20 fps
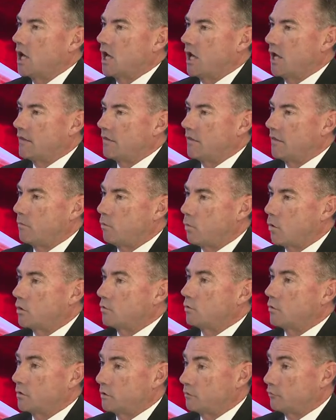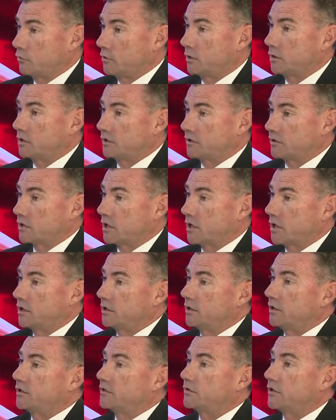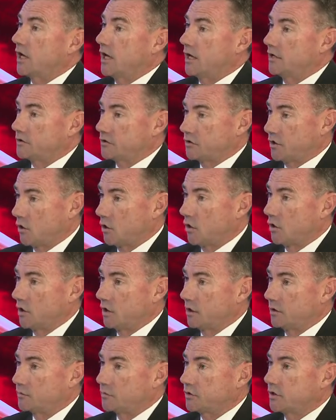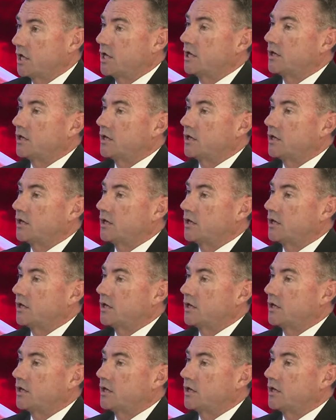And what we're really saying is, at times,